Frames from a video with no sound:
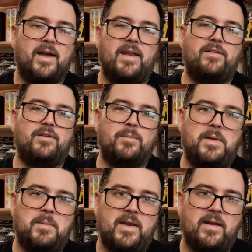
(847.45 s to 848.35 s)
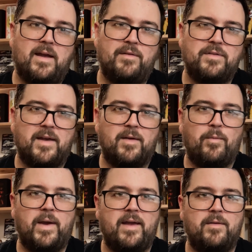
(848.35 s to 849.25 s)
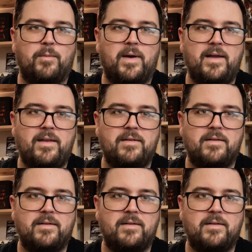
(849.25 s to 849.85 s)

And it took me a minute, and I was like, wait, what?